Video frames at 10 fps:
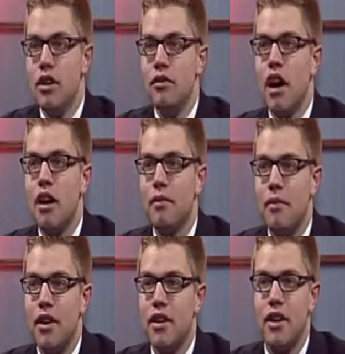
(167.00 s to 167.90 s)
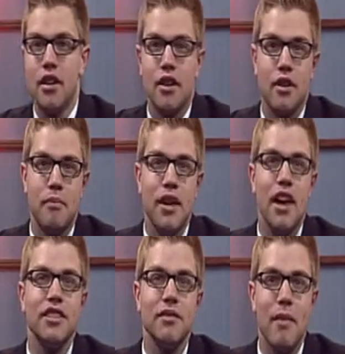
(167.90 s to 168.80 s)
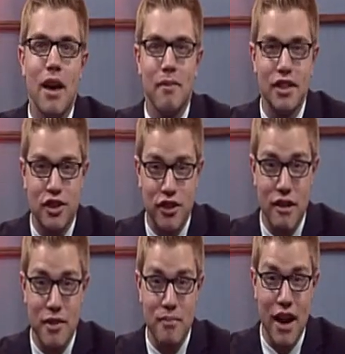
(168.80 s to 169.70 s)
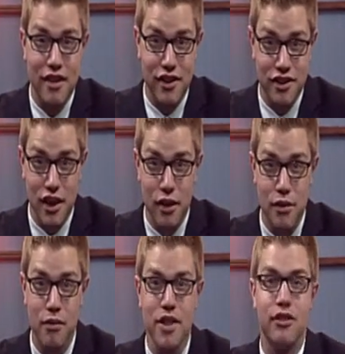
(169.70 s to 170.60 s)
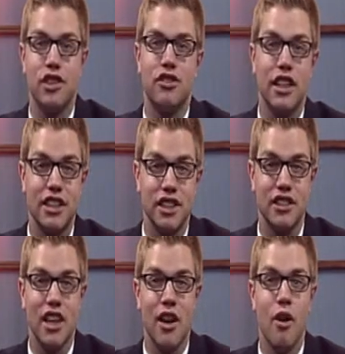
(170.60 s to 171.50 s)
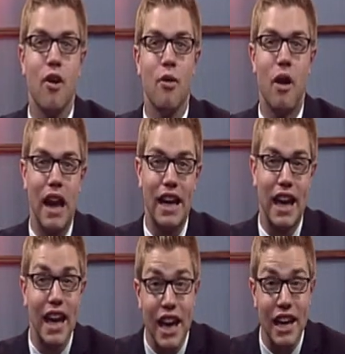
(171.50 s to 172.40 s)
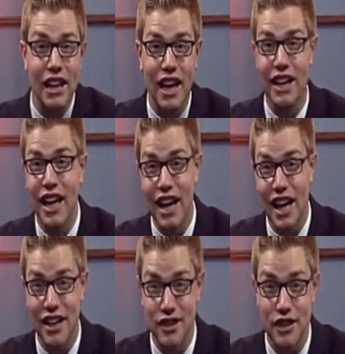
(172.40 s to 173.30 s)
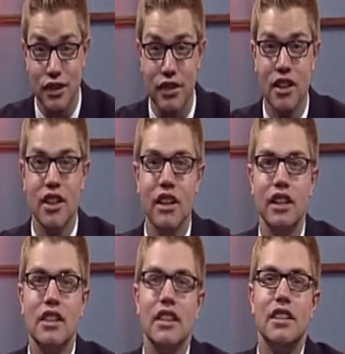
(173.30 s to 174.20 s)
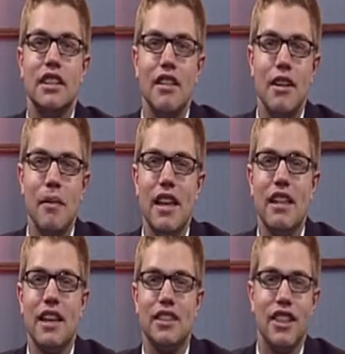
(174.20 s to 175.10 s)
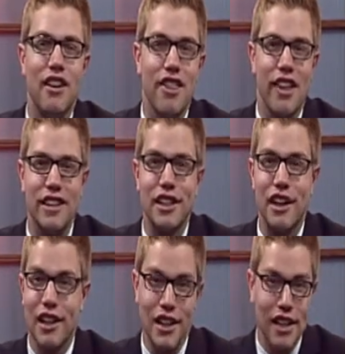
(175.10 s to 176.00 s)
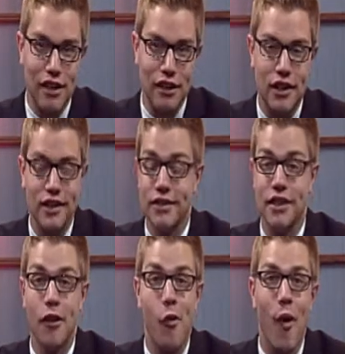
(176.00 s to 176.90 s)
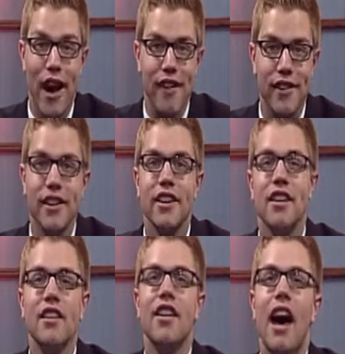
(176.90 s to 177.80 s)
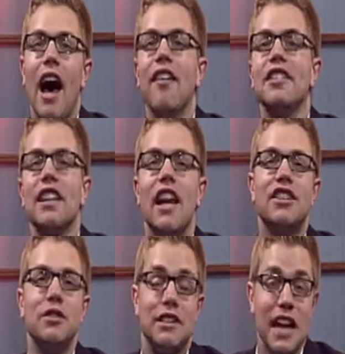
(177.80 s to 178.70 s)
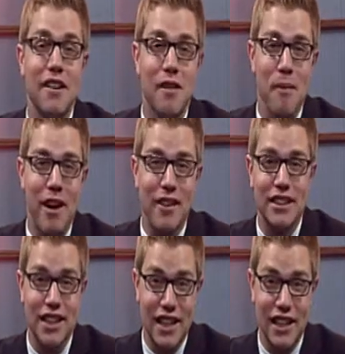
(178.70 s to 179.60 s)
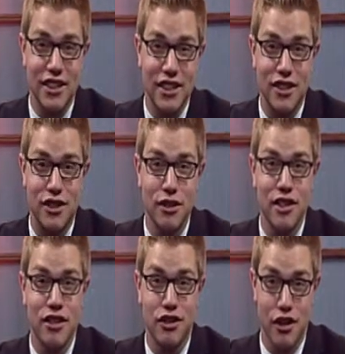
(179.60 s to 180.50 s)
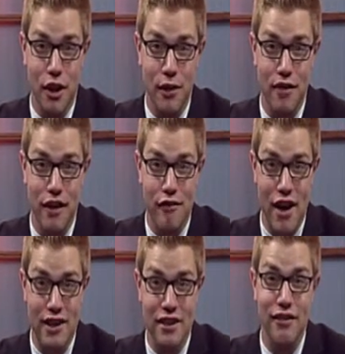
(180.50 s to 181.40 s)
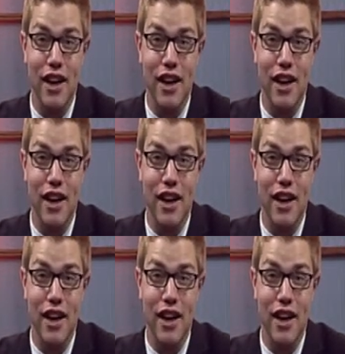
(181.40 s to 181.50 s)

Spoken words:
Well, because of my mistreatment by the show with restrictions on what I can and cannot do, telling me that certain things are illegal, you know, whatever, I decided to tender my resignation to this show effective